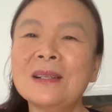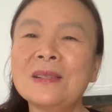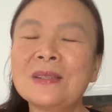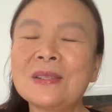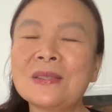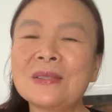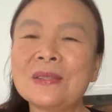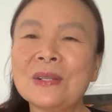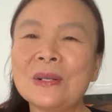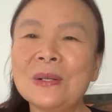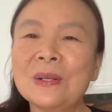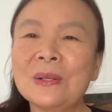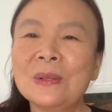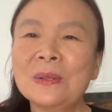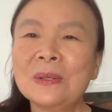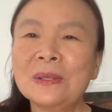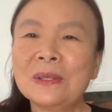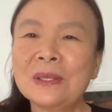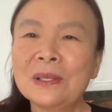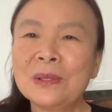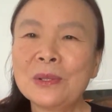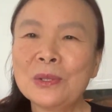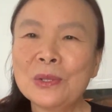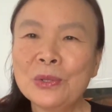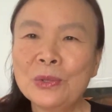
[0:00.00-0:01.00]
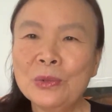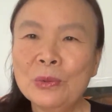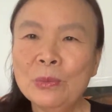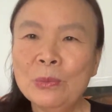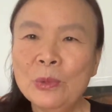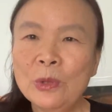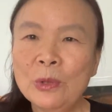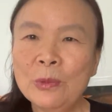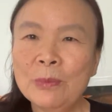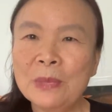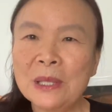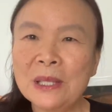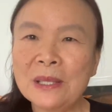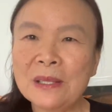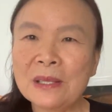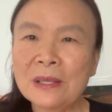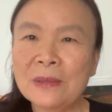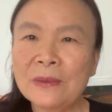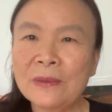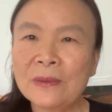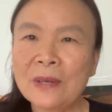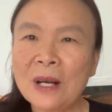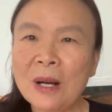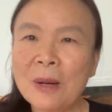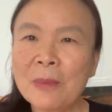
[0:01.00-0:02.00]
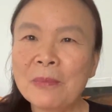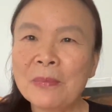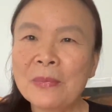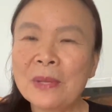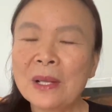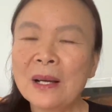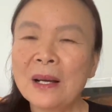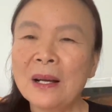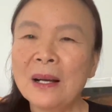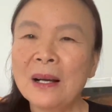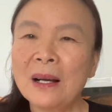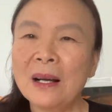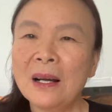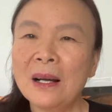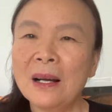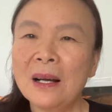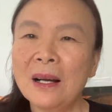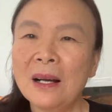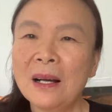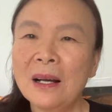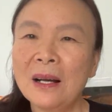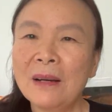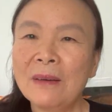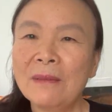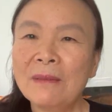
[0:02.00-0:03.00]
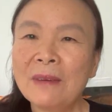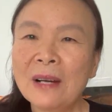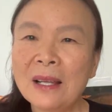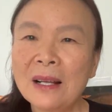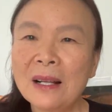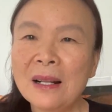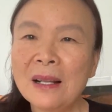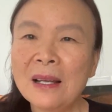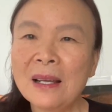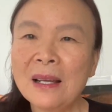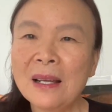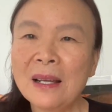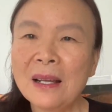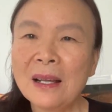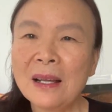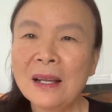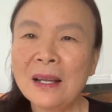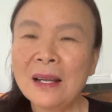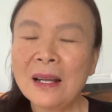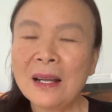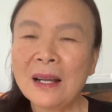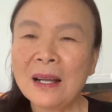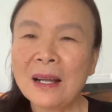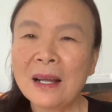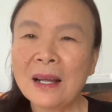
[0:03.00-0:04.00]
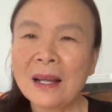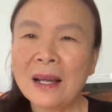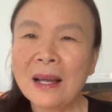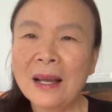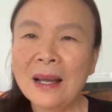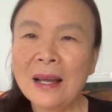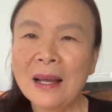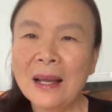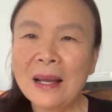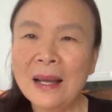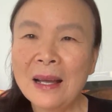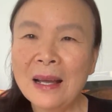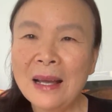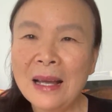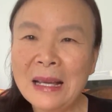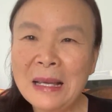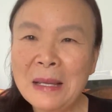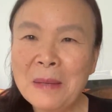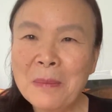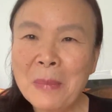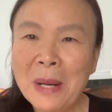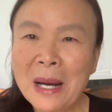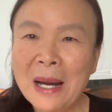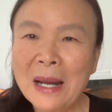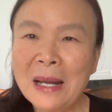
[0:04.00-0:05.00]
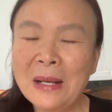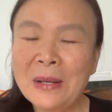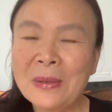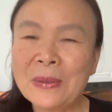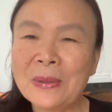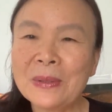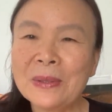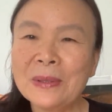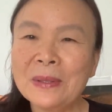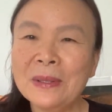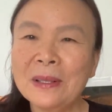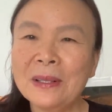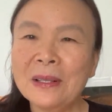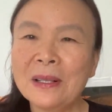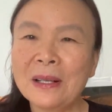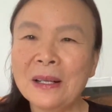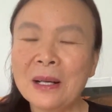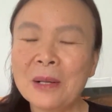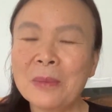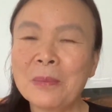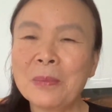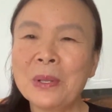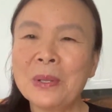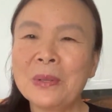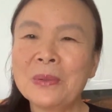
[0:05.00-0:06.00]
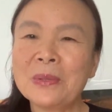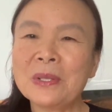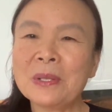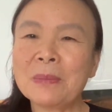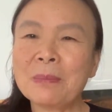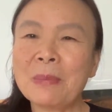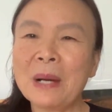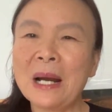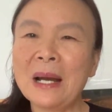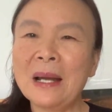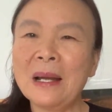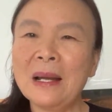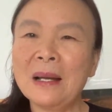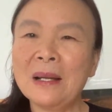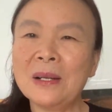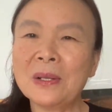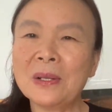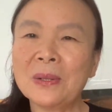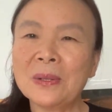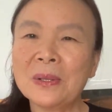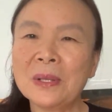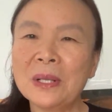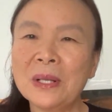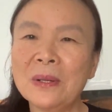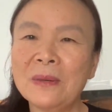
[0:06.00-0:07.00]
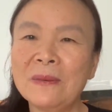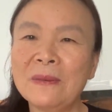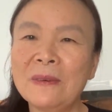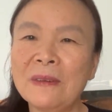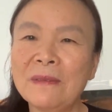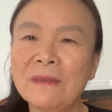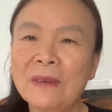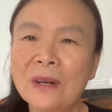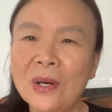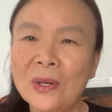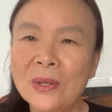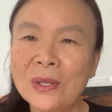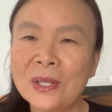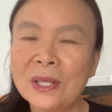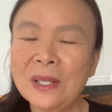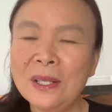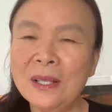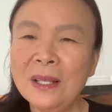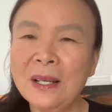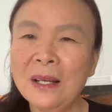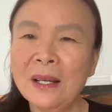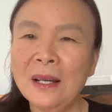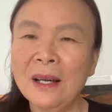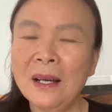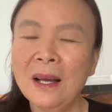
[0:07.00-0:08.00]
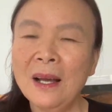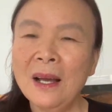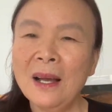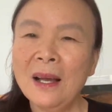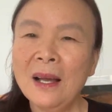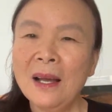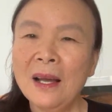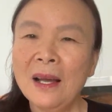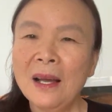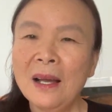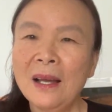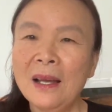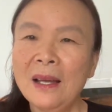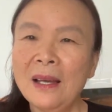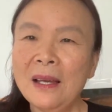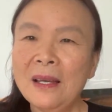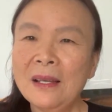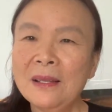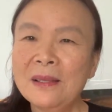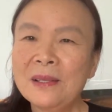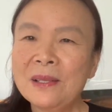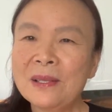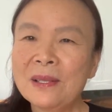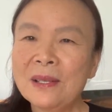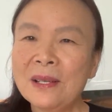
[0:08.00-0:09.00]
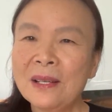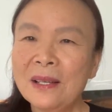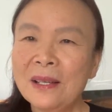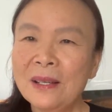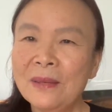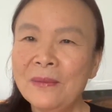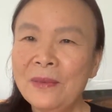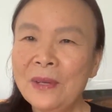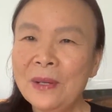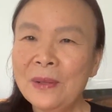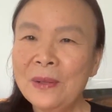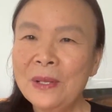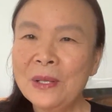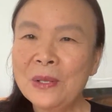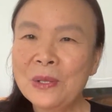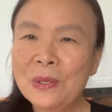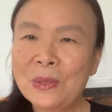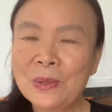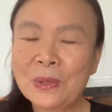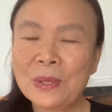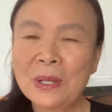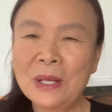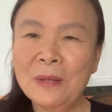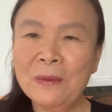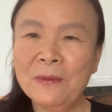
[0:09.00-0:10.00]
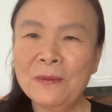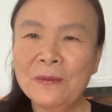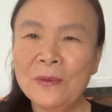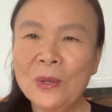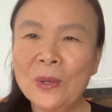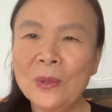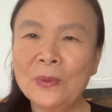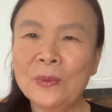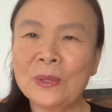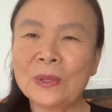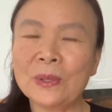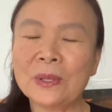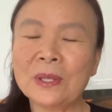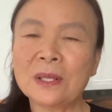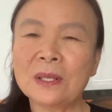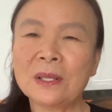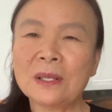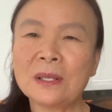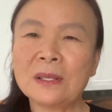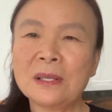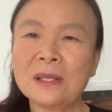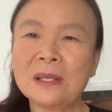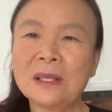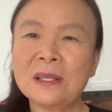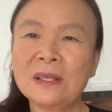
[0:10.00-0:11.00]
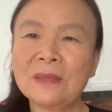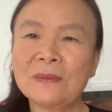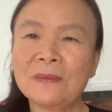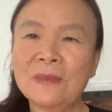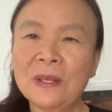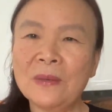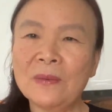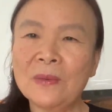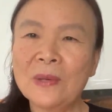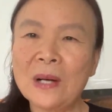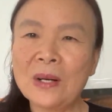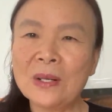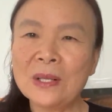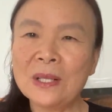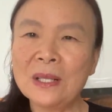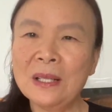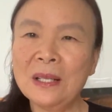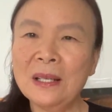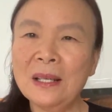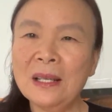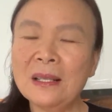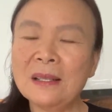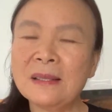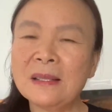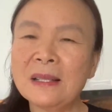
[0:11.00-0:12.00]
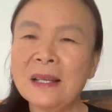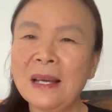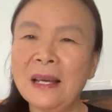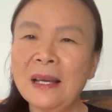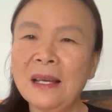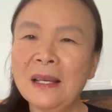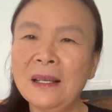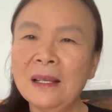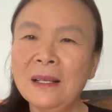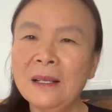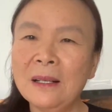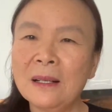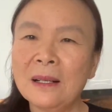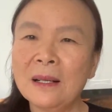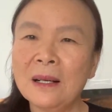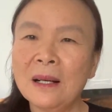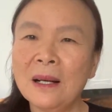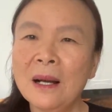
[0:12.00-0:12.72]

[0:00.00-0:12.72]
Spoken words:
So the 2 movements from violin A minor, composed by Antonio Vivaldi, it's very straightforward since Vivaldi is a